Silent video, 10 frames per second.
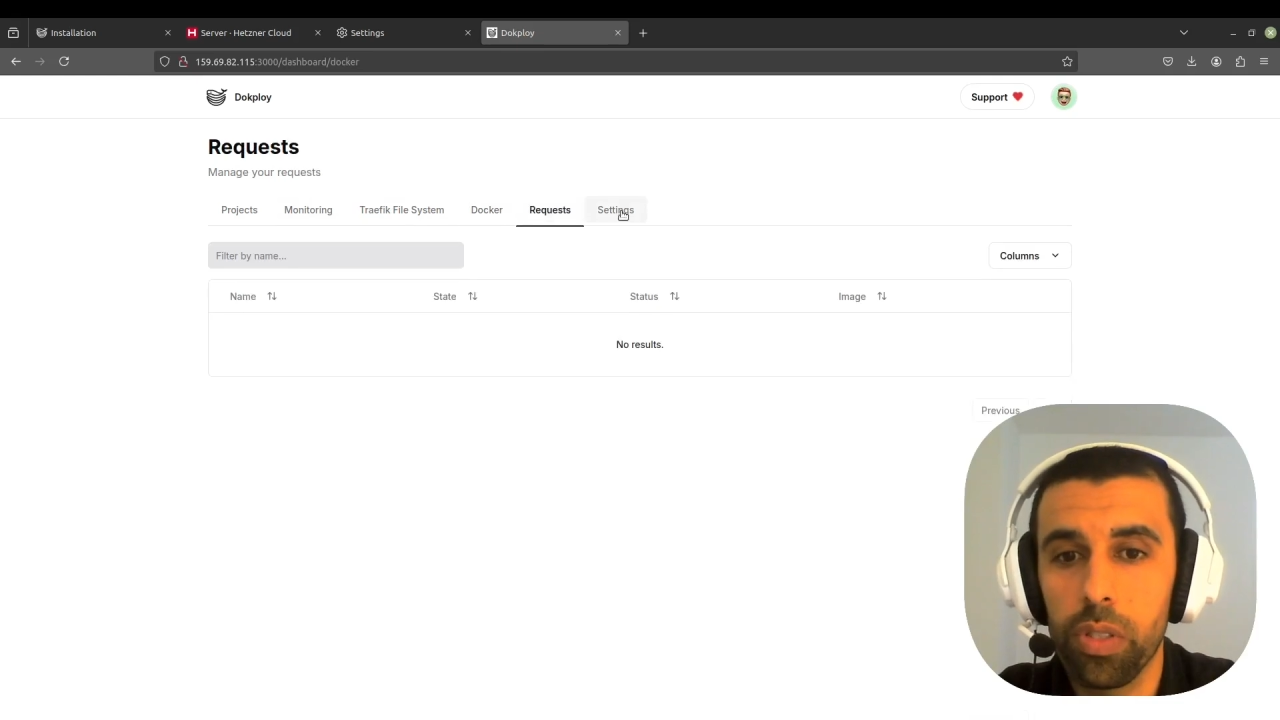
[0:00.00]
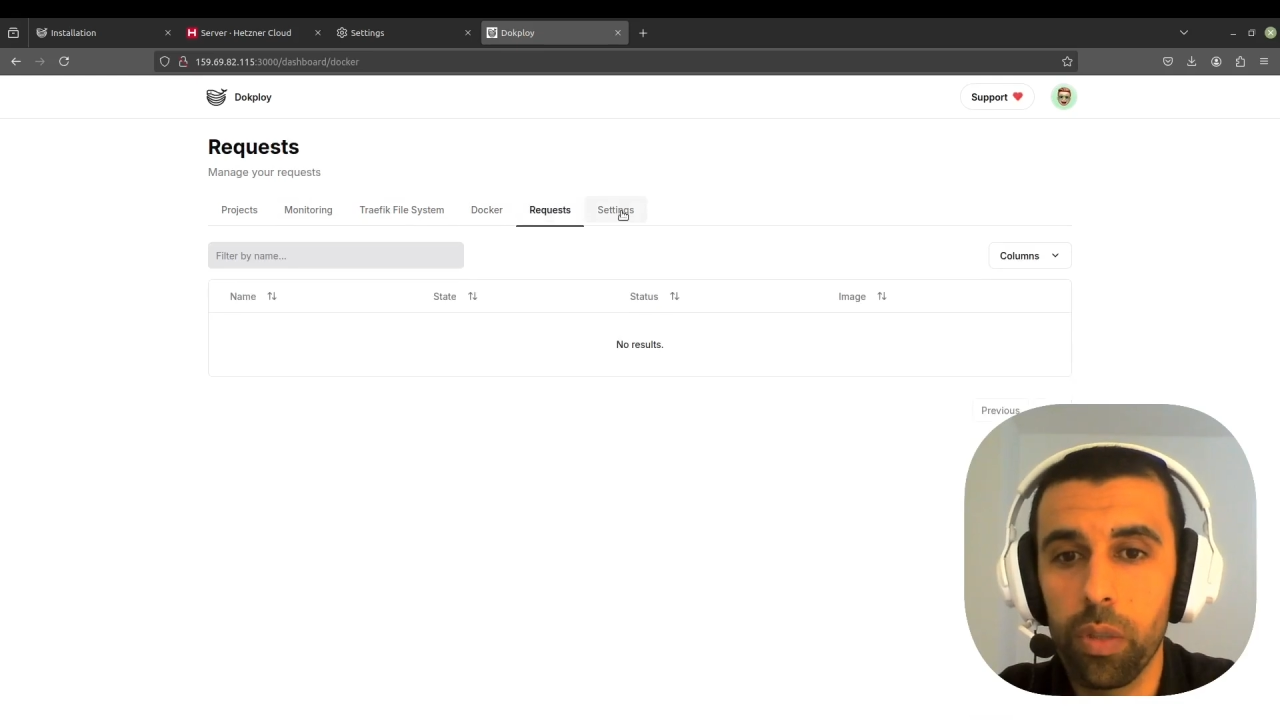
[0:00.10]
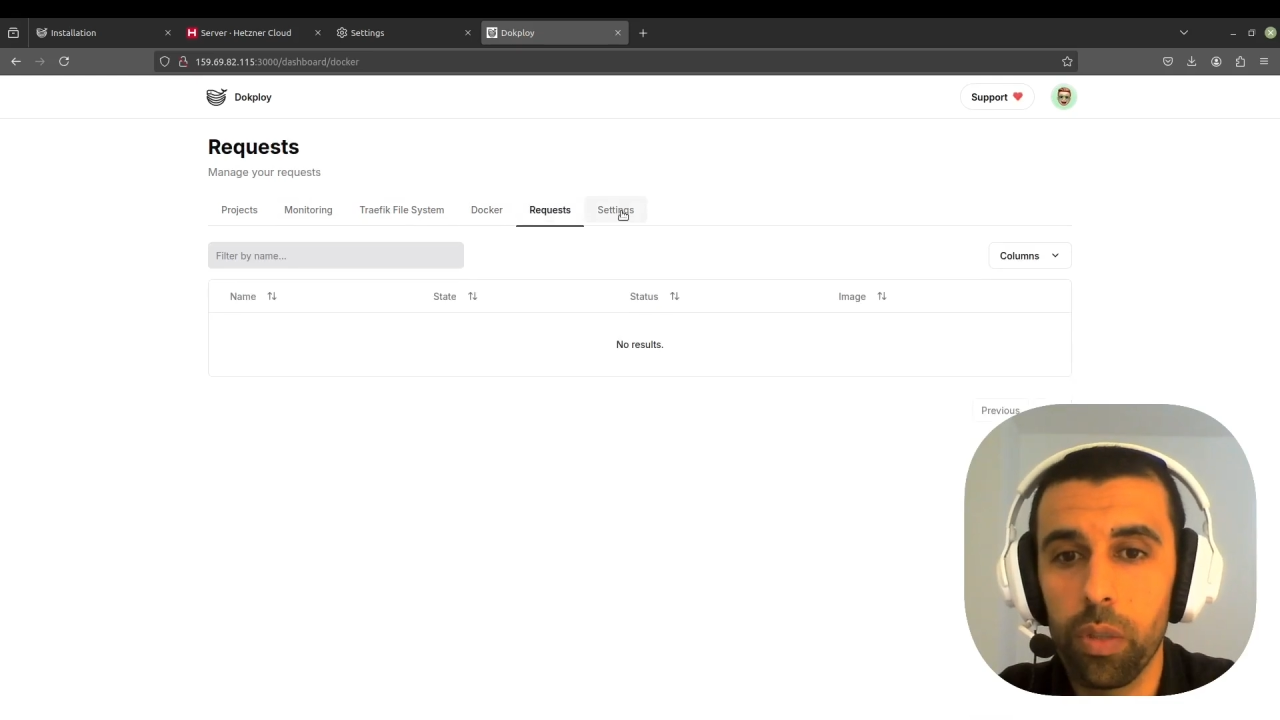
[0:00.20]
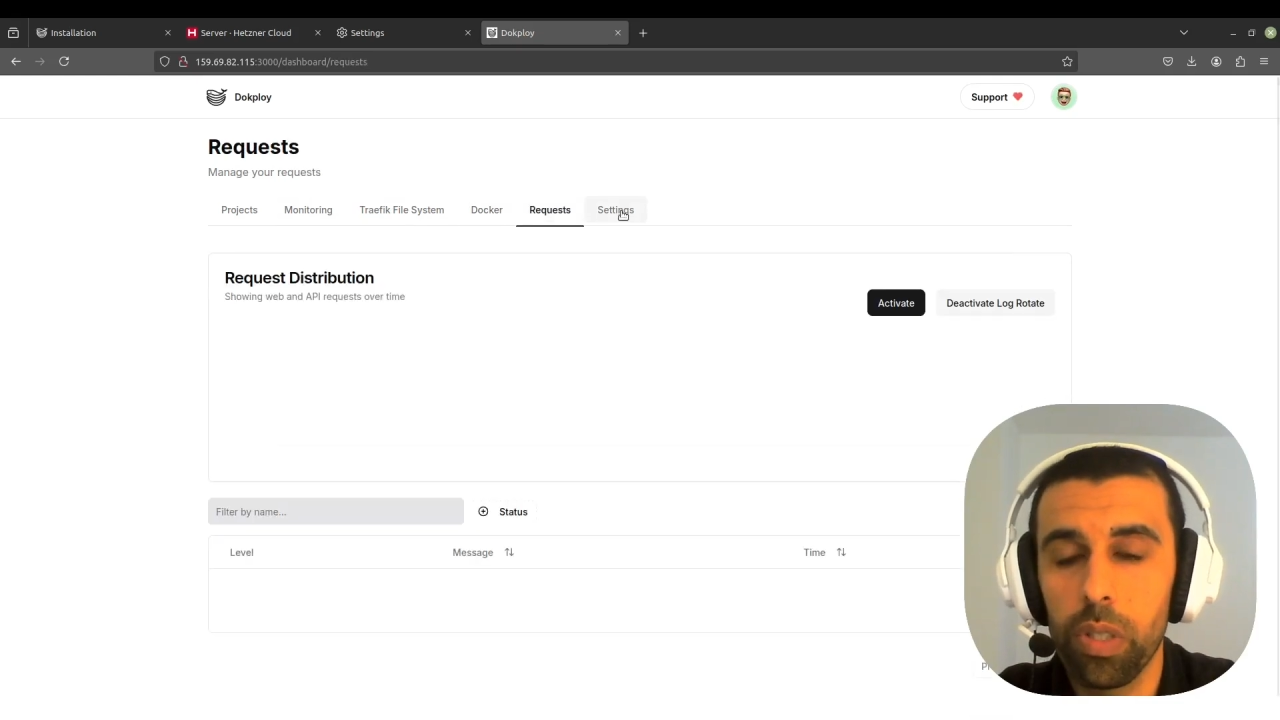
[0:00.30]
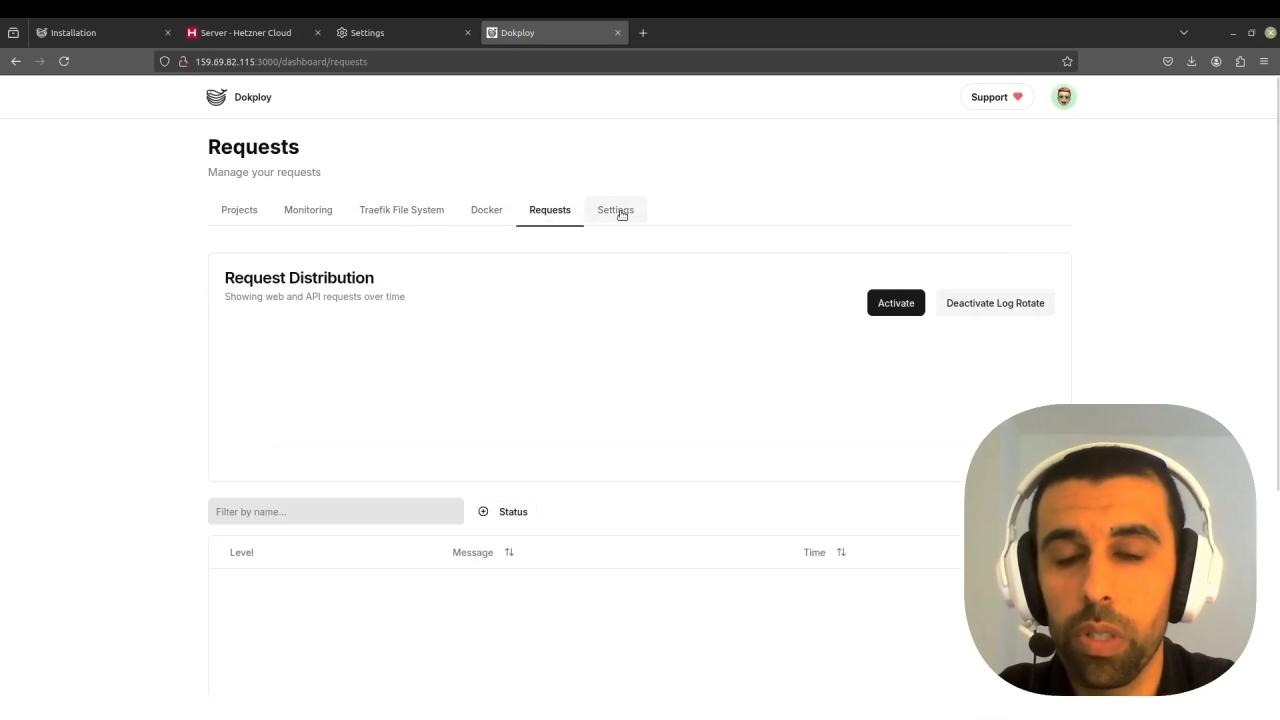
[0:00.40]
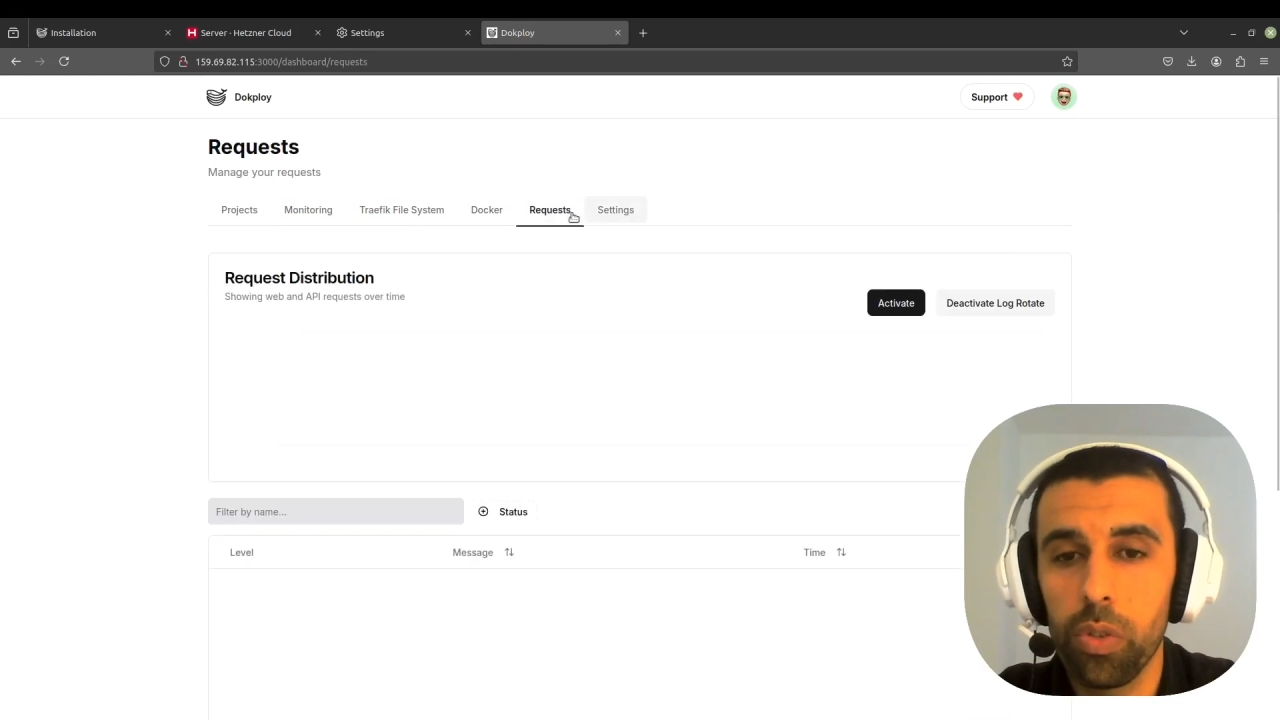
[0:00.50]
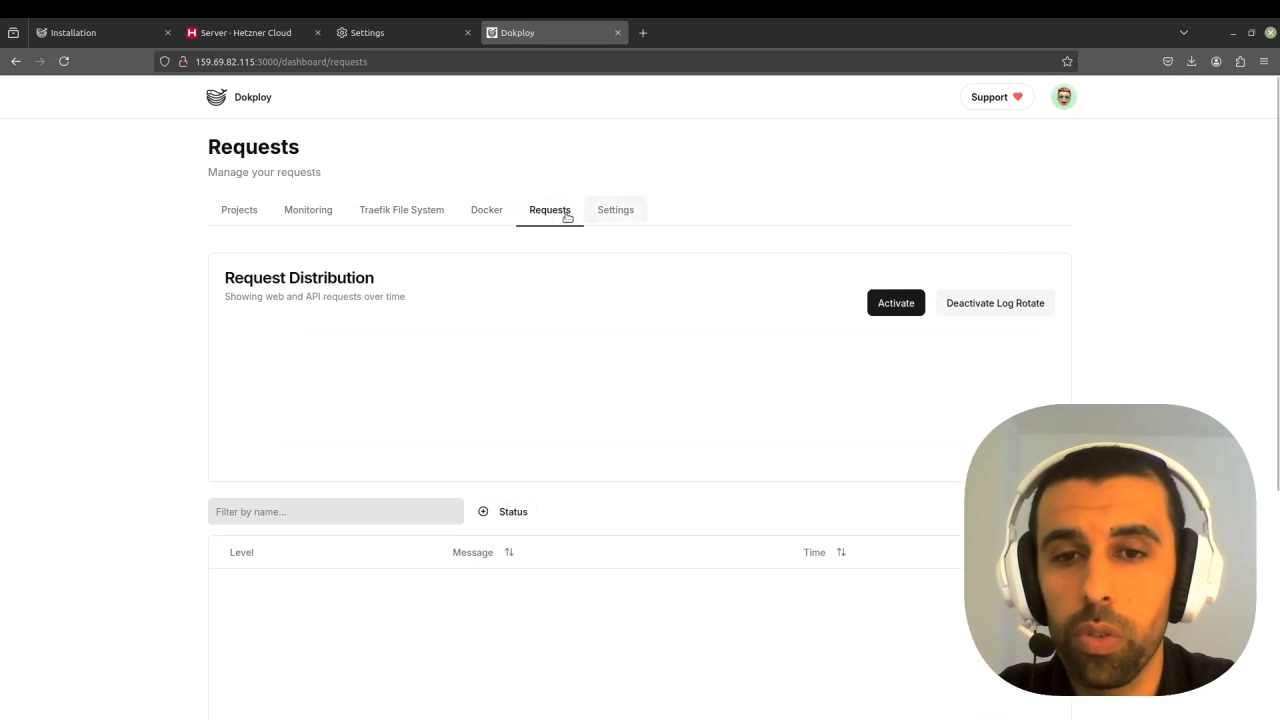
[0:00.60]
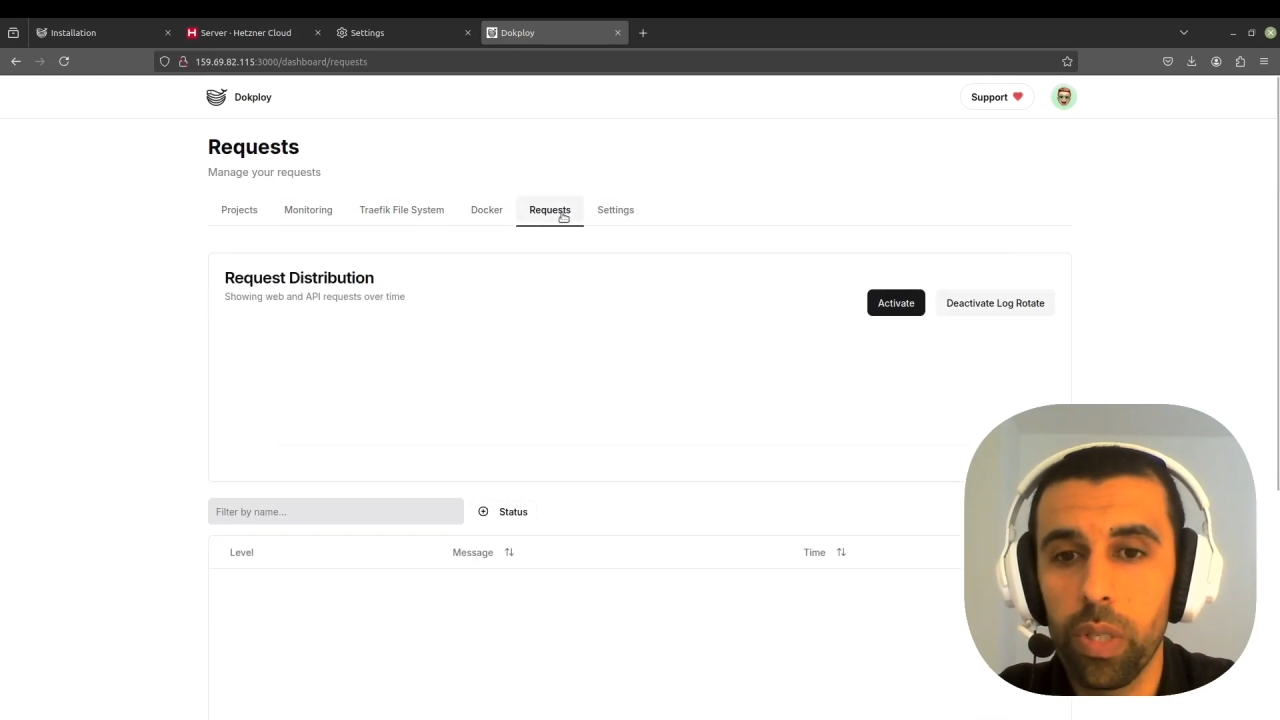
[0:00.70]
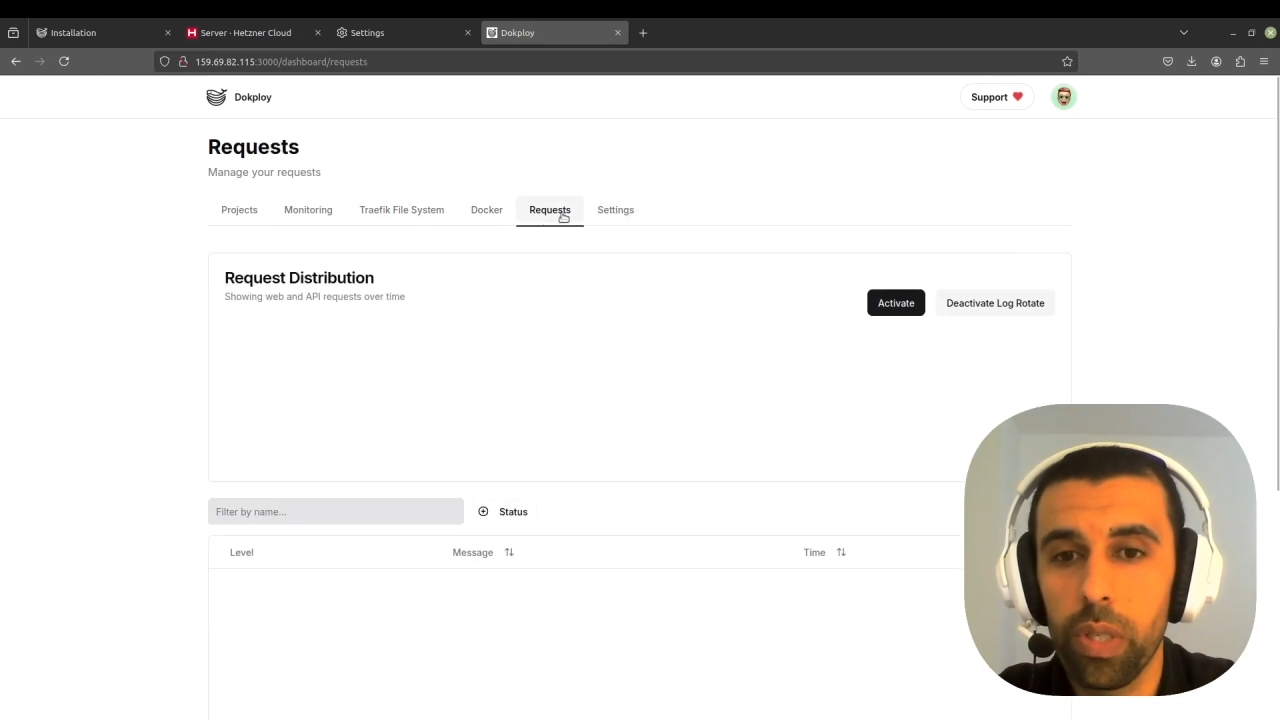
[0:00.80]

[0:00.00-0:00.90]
thing we want to do